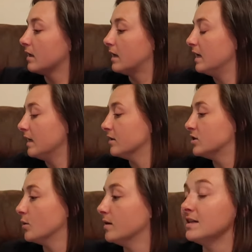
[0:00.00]
getting
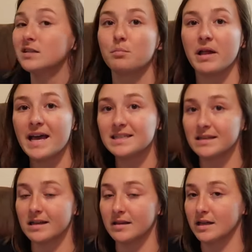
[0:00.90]
into it, this
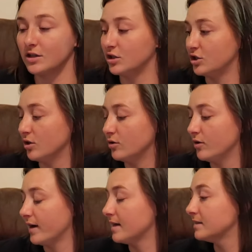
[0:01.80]
plastic thing that I just showed you
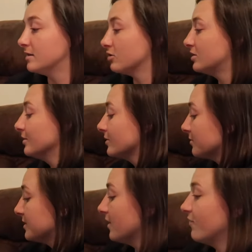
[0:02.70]
guys, there's still
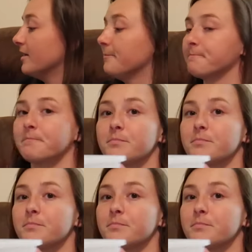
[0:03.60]
some stuff in it,